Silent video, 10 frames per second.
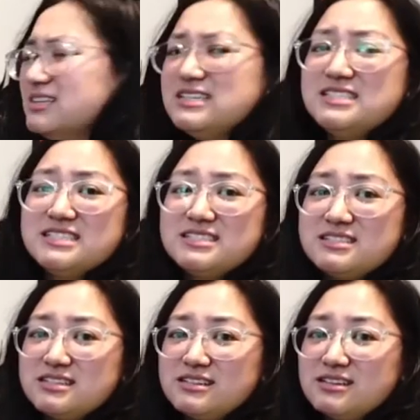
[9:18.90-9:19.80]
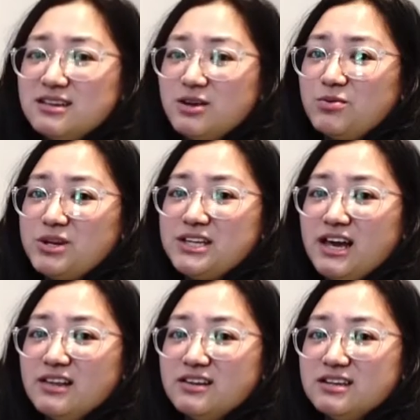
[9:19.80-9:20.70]
This is a really
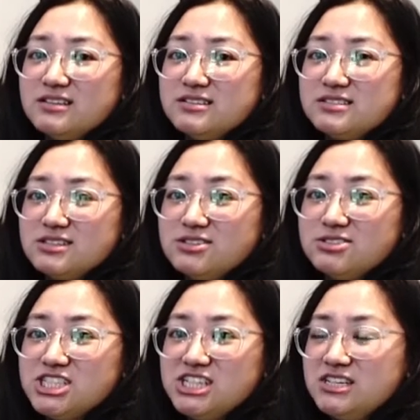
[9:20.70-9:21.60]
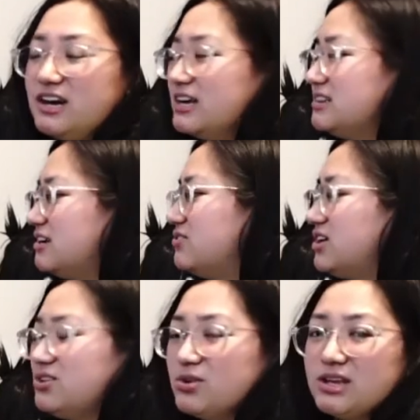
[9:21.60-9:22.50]
elegant solution. I love
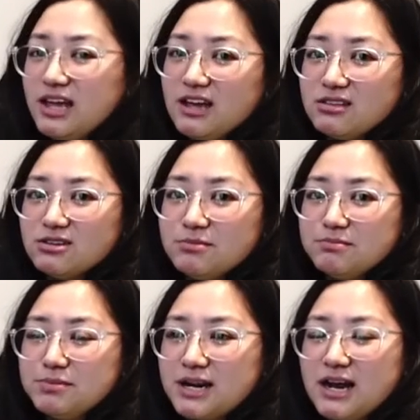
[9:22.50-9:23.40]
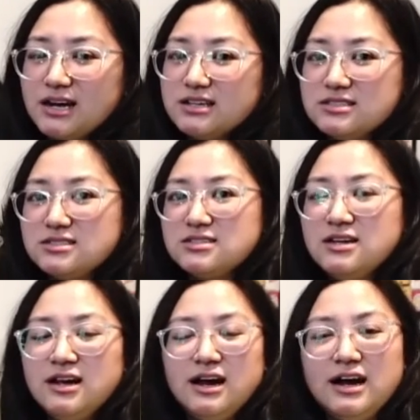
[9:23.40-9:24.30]
that you can hang them because
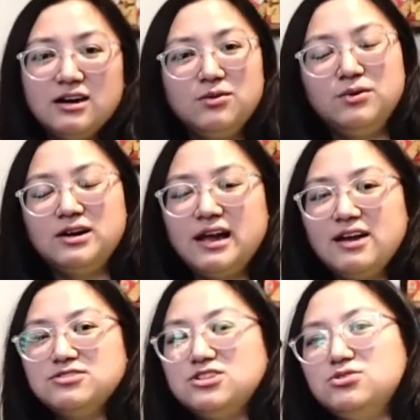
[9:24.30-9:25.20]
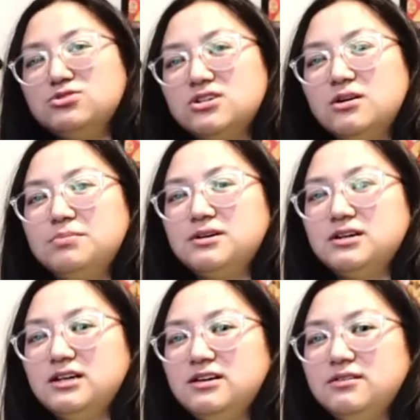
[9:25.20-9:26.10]
I don't want to have to use up
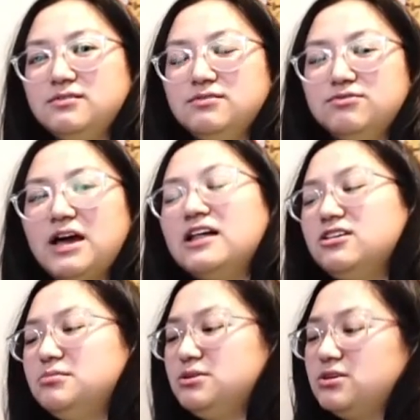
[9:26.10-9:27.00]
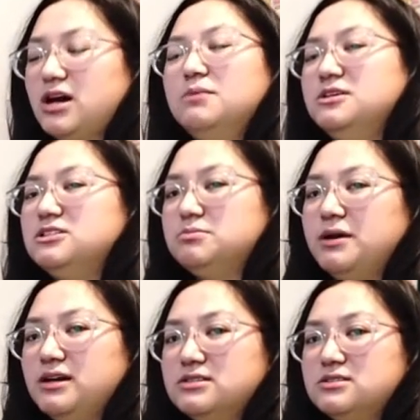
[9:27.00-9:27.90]
a valuable cubby
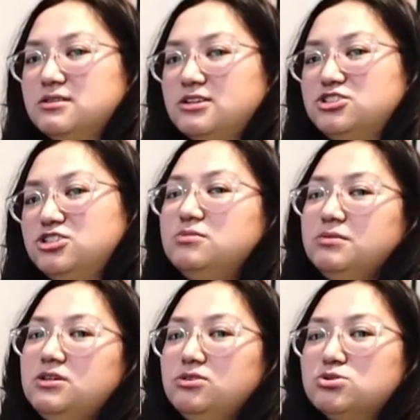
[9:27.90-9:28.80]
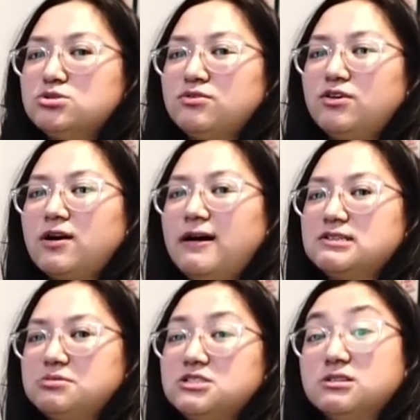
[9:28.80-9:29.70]
space that should be used for
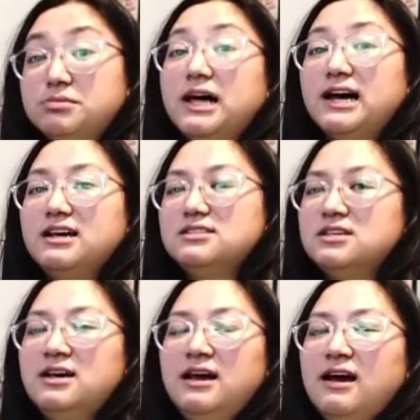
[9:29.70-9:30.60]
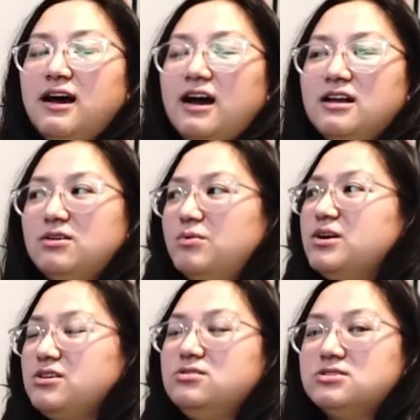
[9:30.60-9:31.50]
cosplay supplies. I don't want
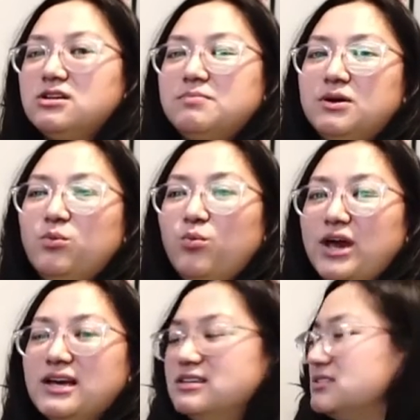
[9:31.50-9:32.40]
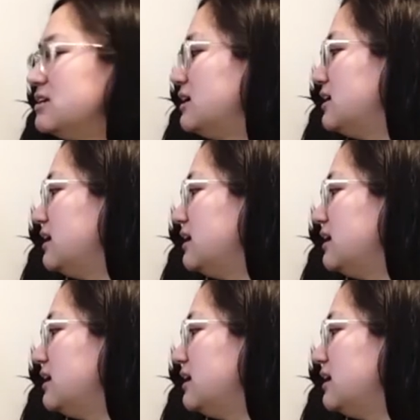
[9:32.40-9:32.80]
to use it up on wigs.